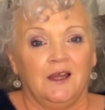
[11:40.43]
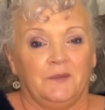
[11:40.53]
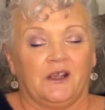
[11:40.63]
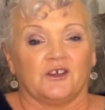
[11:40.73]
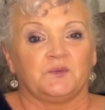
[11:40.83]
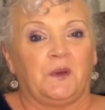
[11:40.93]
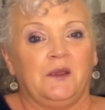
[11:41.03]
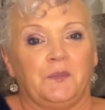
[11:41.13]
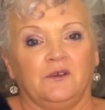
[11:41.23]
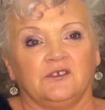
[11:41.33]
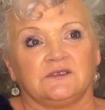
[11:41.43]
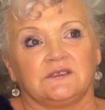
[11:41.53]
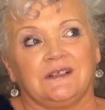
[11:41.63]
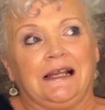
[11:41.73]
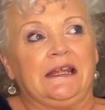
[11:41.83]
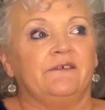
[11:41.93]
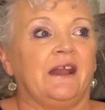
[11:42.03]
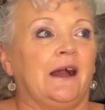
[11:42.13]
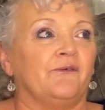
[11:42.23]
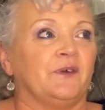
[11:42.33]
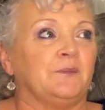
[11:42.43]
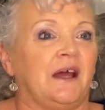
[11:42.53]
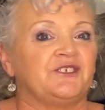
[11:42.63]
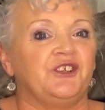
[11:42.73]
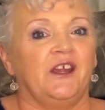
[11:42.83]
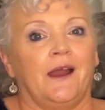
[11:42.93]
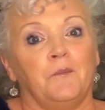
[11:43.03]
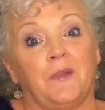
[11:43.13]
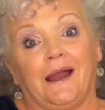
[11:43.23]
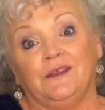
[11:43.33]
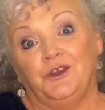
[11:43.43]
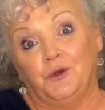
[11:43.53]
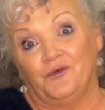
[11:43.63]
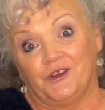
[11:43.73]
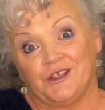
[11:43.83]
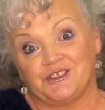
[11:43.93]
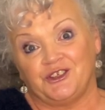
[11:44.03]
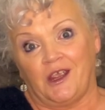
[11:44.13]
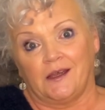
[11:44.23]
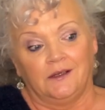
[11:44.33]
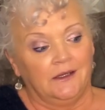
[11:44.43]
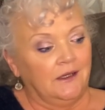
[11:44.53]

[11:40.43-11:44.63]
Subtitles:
because people's clearing out from last year and buying new for this year.